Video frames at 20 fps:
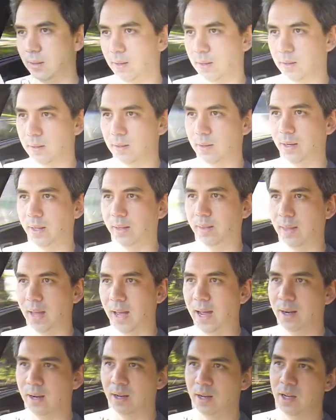things like
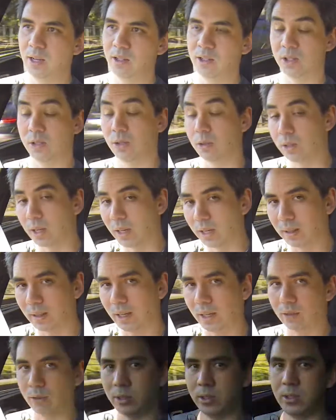that. Still get a
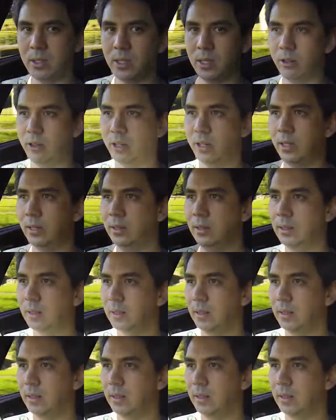leather interior.